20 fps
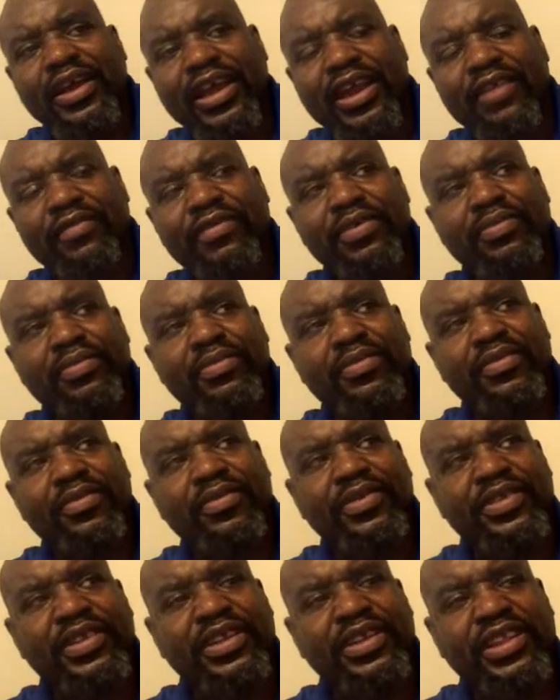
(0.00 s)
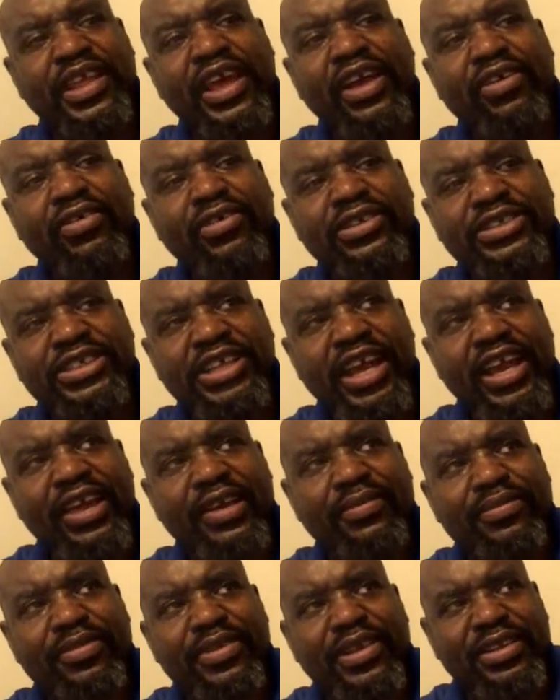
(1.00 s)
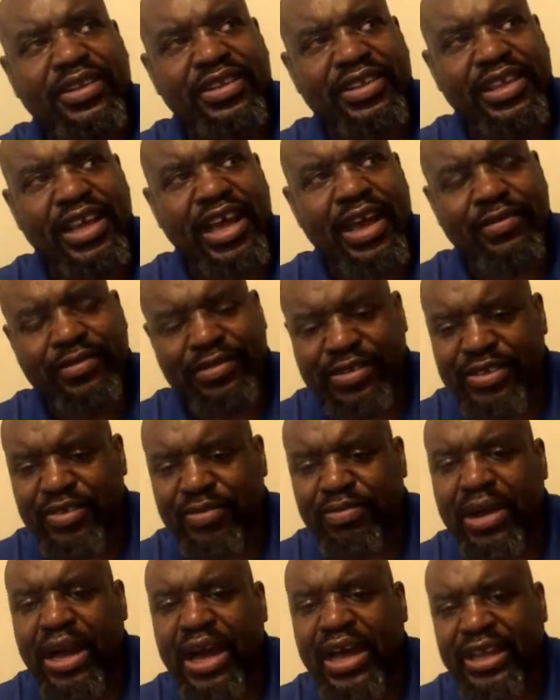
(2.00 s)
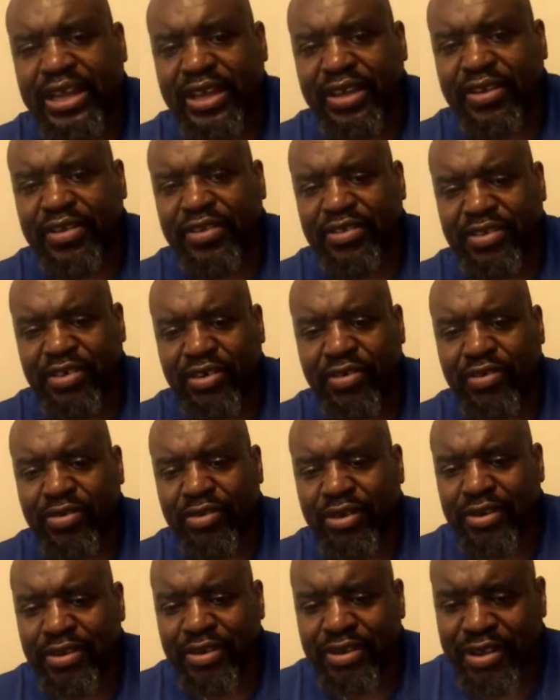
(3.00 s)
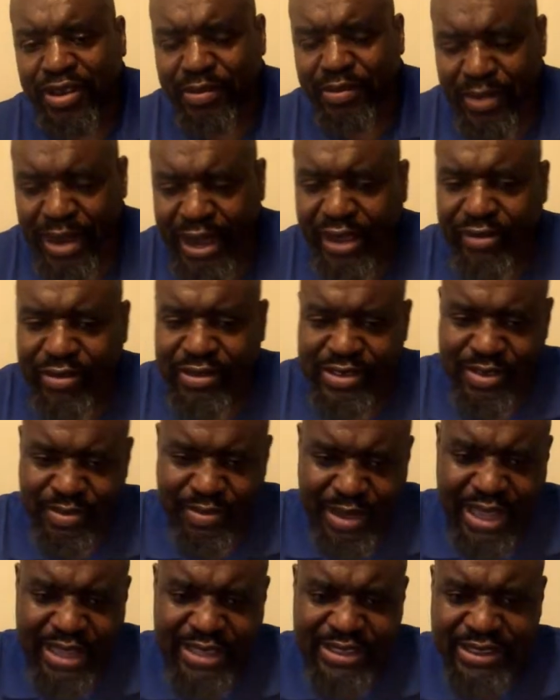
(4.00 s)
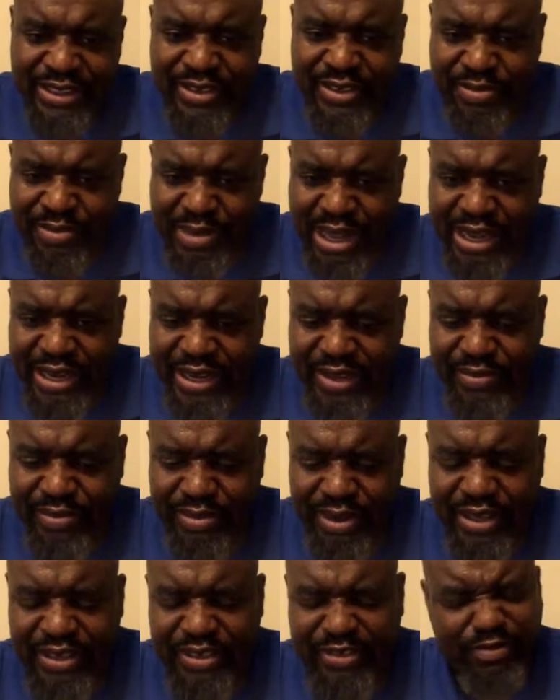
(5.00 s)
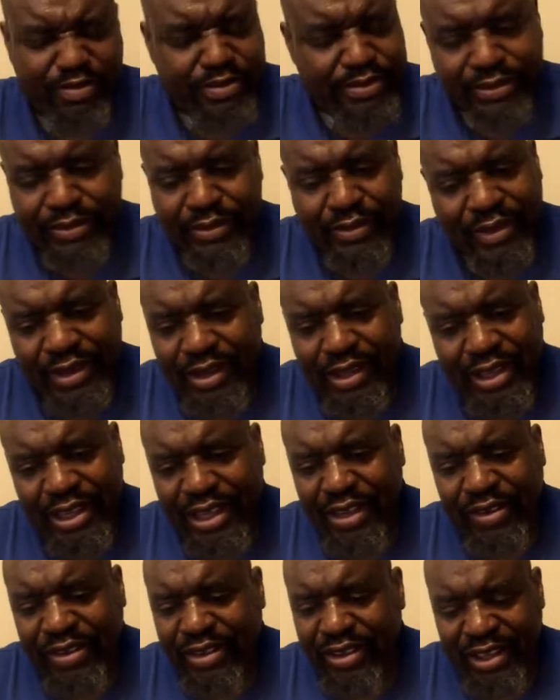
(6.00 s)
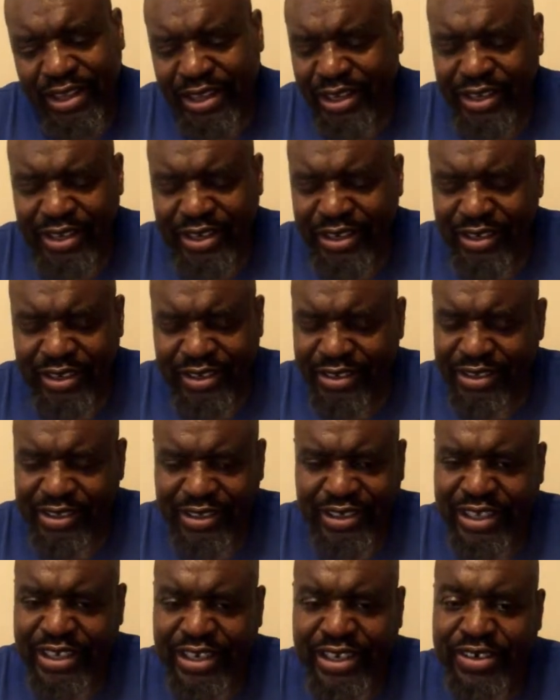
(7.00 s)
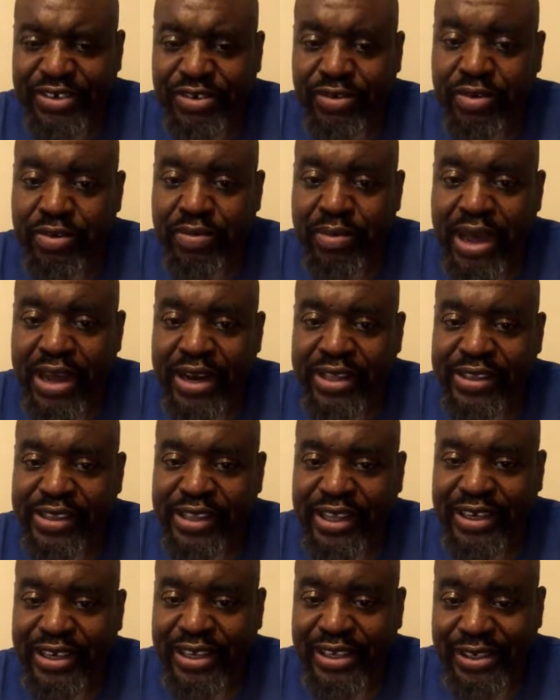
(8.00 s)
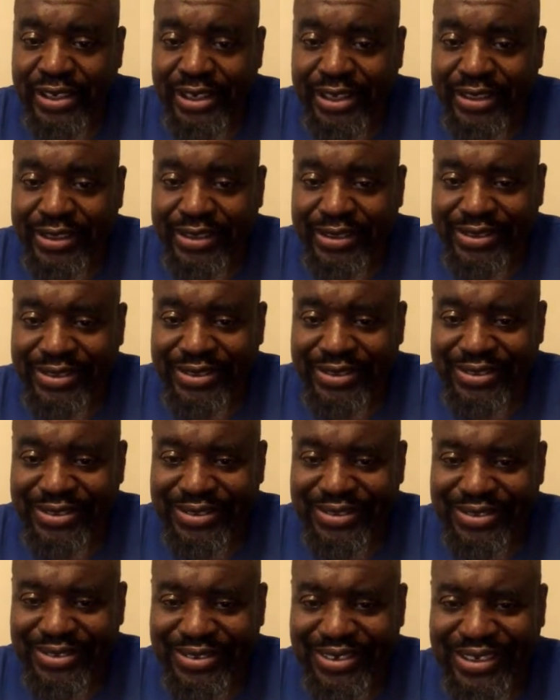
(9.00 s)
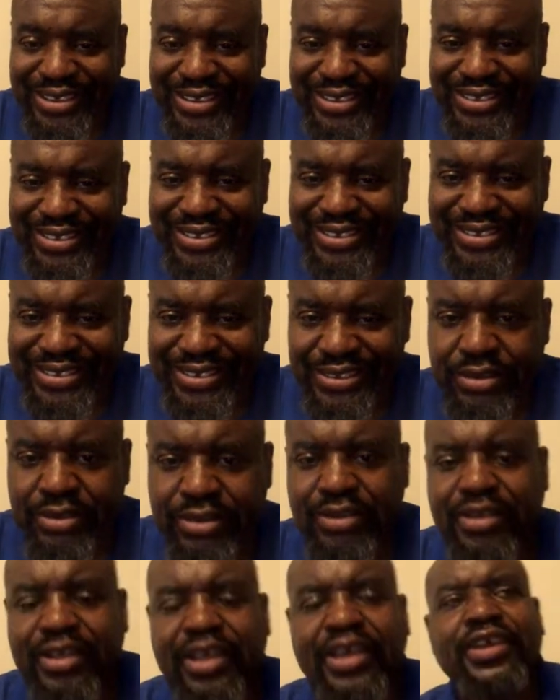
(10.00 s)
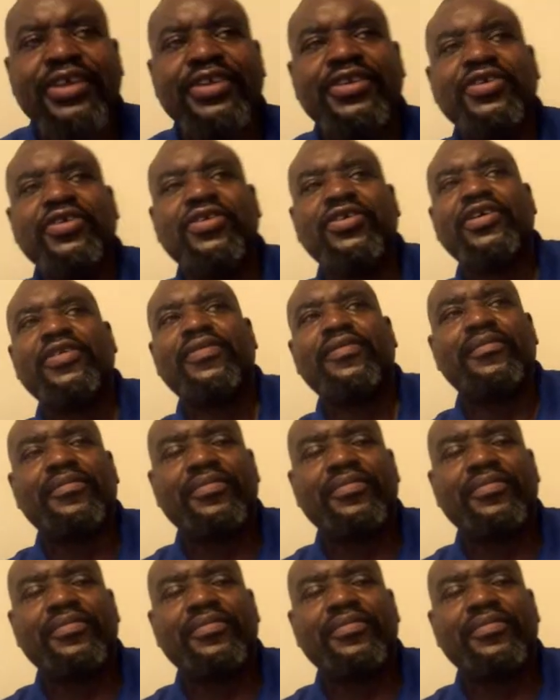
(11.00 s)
every the thing on James at the time was the body. So and Mike was a master of the body, but he didn't do the body thing that night. Right? He didn't do it.